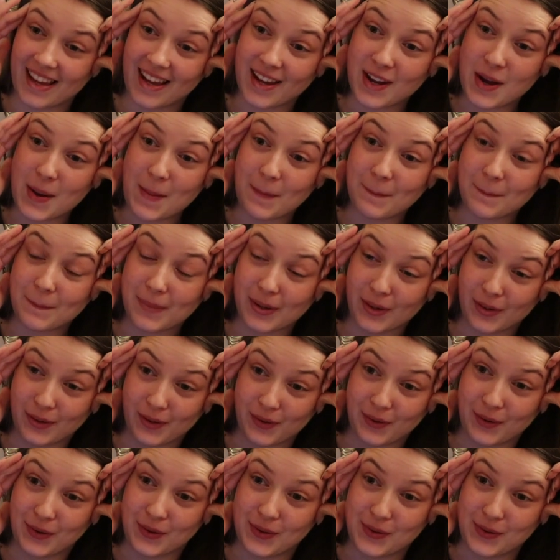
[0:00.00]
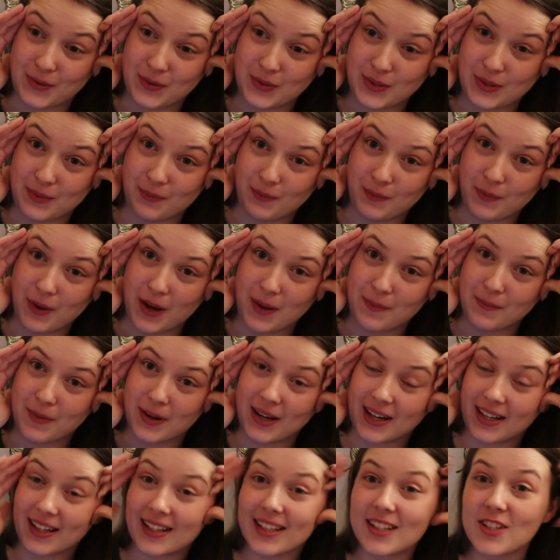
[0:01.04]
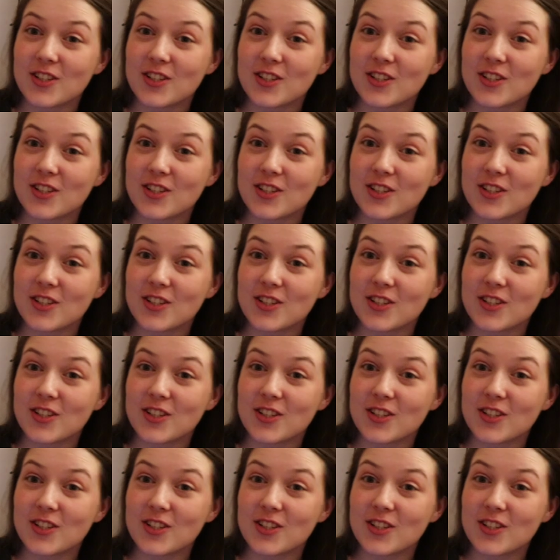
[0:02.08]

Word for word: That blows my mind.